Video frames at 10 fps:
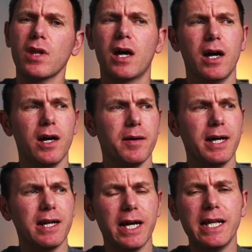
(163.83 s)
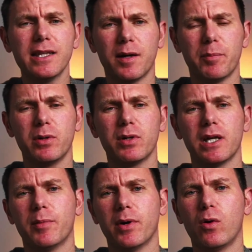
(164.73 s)
And I ended up
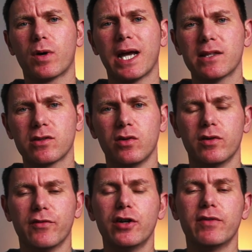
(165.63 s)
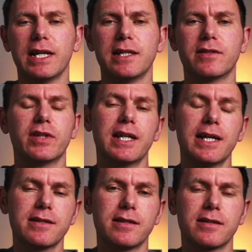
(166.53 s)
building up a whole catalogue of overlays for the
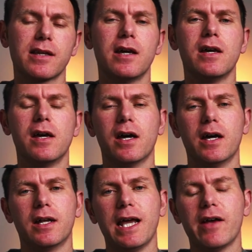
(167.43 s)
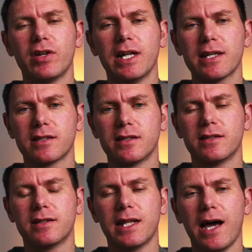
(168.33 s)
lessons. And every
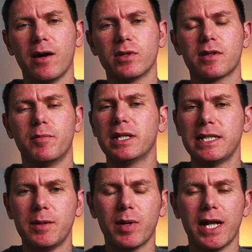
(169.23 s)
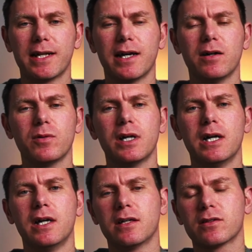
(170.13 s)
lesson now is completely planned out.
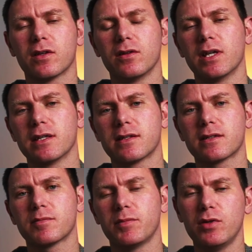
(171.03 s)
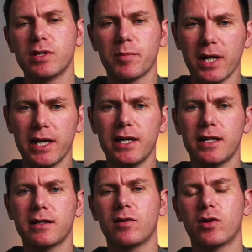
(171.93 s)
So there's music
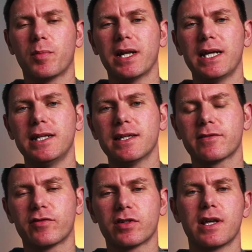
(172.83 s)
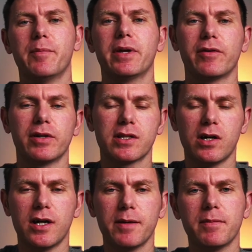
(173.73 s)
playing on a playlist for a certain period of
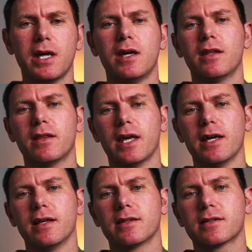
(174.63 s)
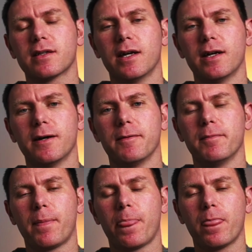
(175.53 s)
time. There's
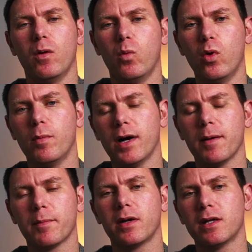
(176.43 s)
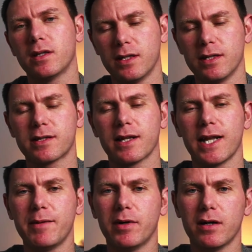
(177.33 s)
a warm-up, the
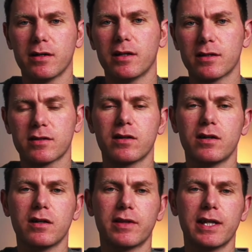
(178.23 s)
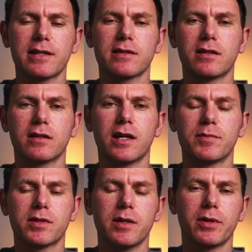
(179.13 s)
disclaimer at the start of the lesson
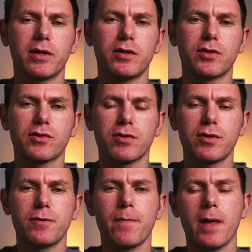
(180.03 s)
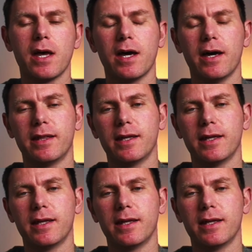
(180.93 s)
comes up and goes through, and